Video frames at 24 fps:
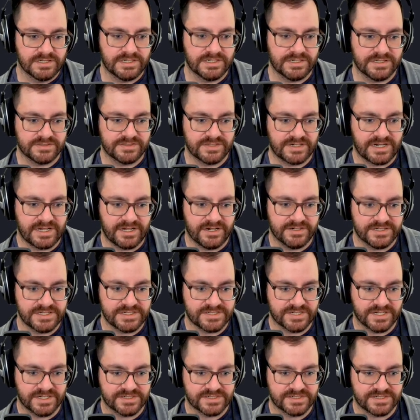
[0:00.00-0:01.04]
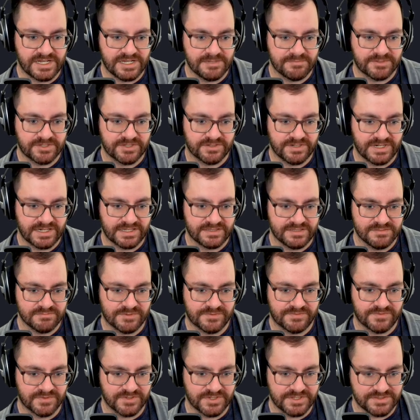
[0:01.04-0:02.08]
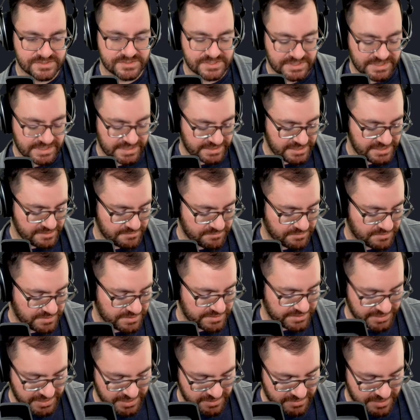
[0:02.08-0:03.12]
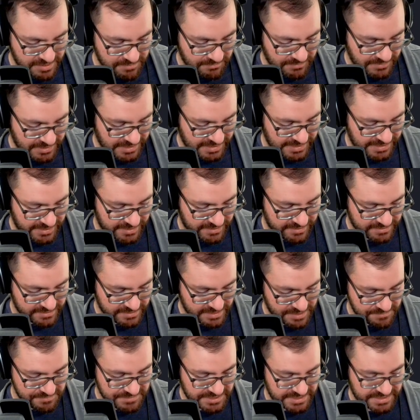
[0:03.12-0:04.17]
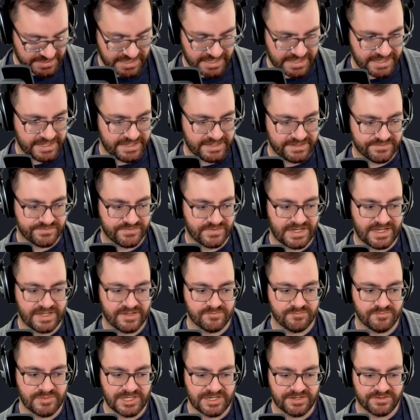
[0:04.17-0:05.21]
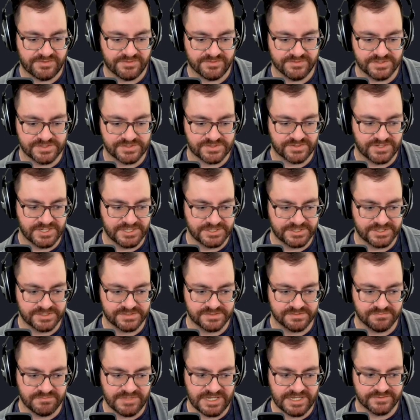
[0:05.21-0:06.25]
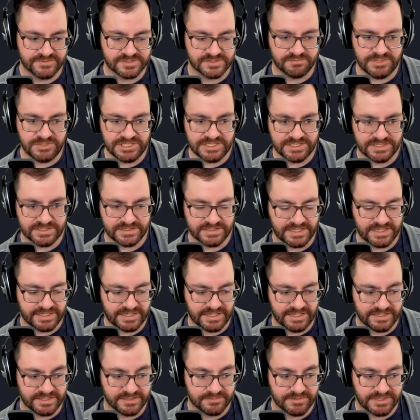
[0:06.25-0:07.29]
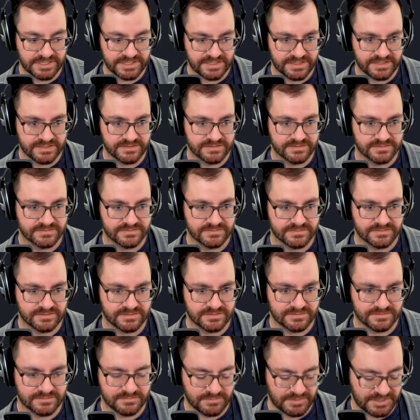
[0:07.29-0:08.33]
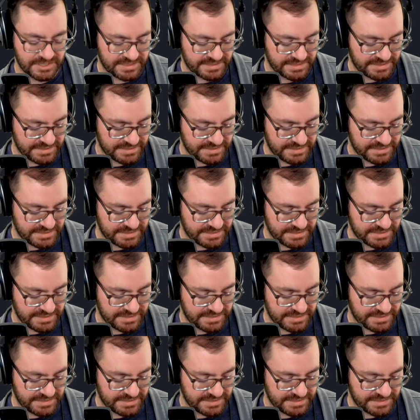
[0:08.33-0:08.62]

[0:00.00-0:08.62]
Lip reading: Did I already touch type correctly before using that keyboard? No, I mean, I've been through the trenches of Mavis Beacon like anybody, but